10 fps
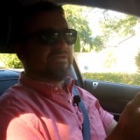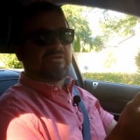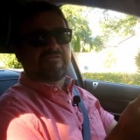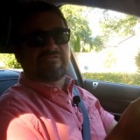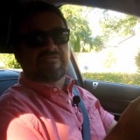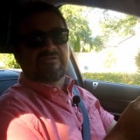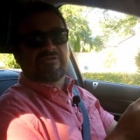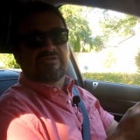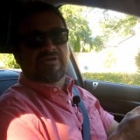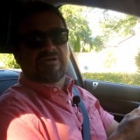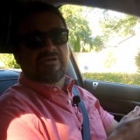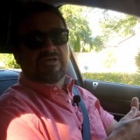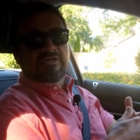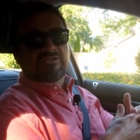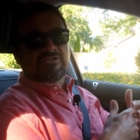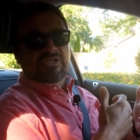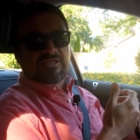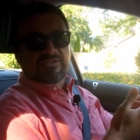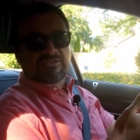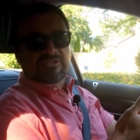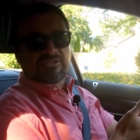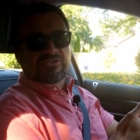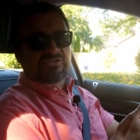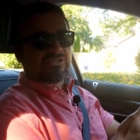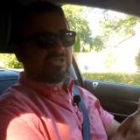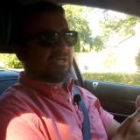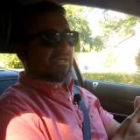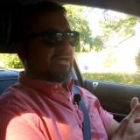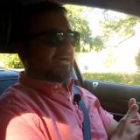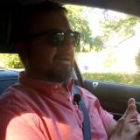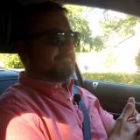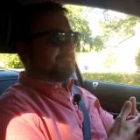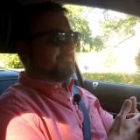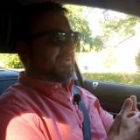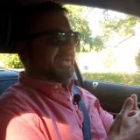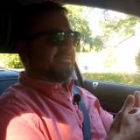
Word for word: is the uh, Genesis, um, but I